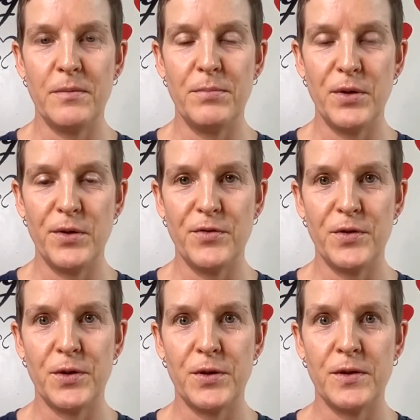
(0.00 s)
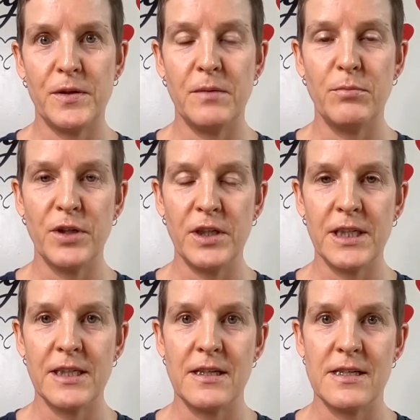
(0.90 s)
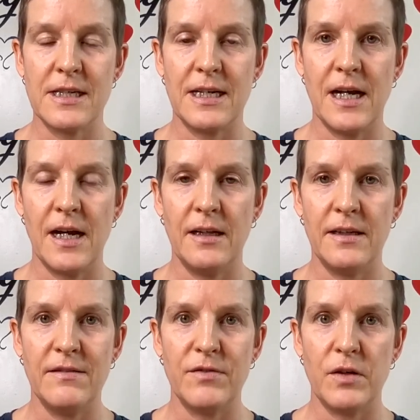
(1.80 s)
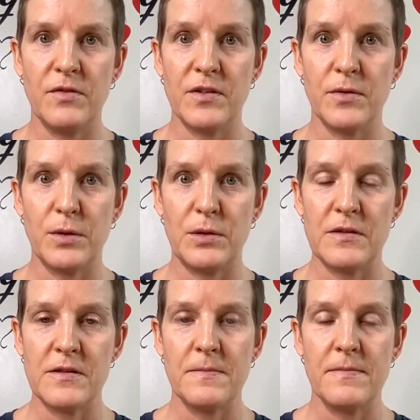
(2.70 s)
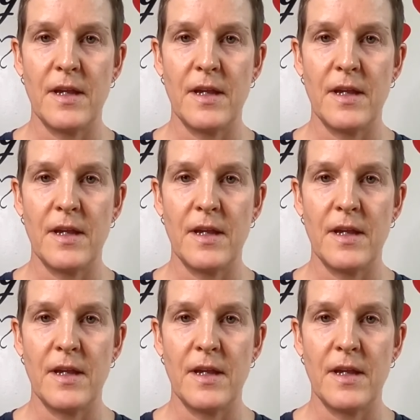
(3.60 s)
beautiful, brilliant, and highly evolved souls.